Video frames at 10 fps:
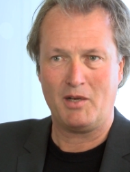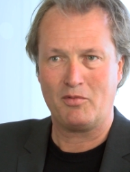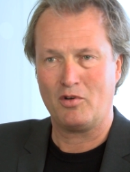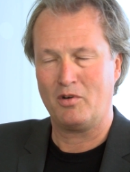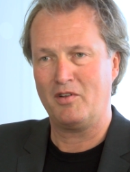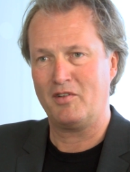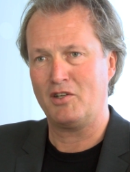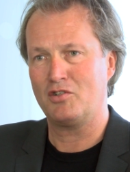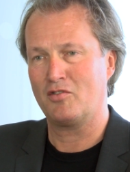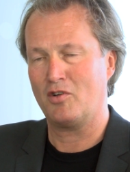helps
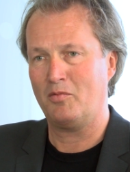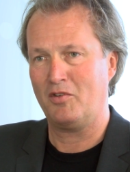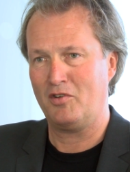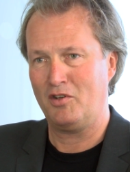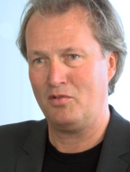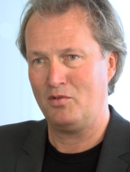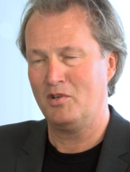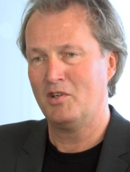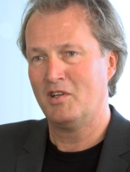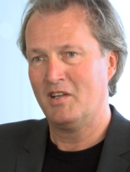organizations obviously to
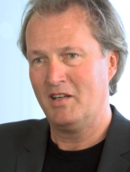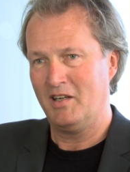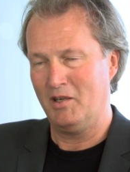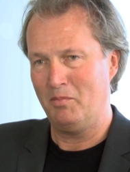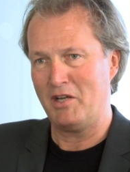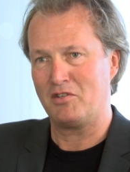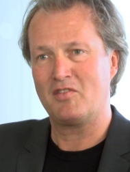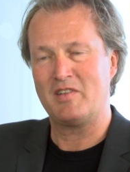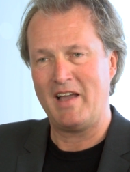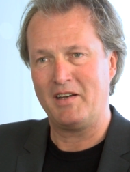measure
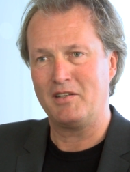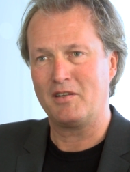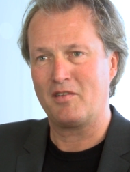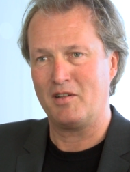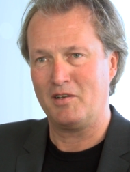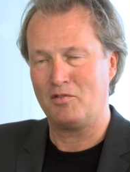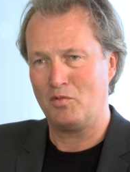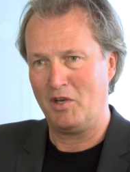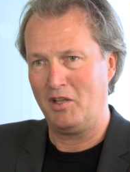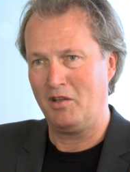standards and
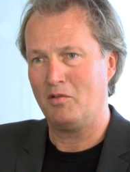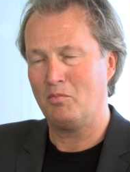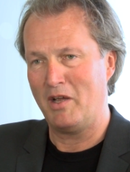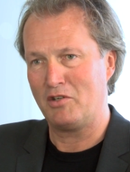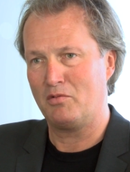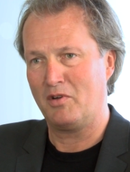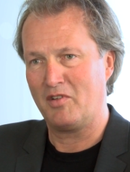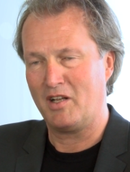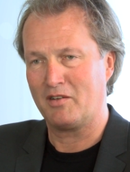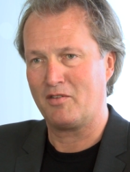really measure
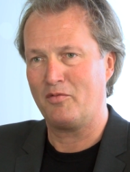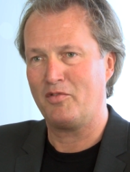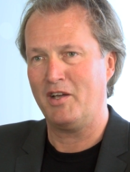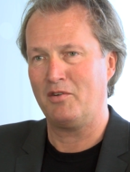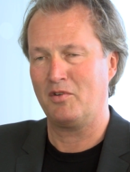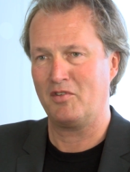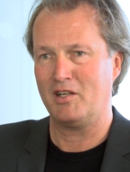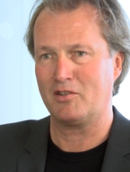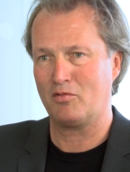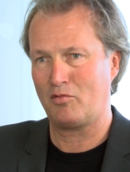results and find
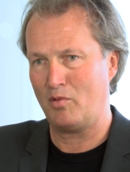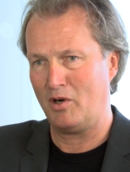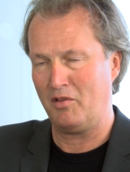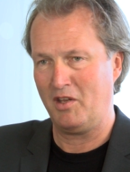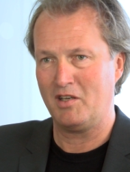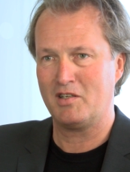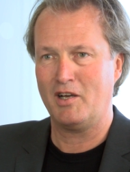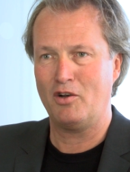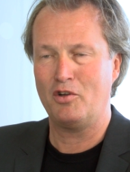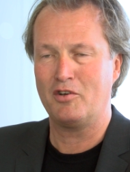results throughout the
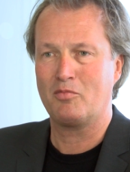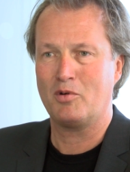entire learners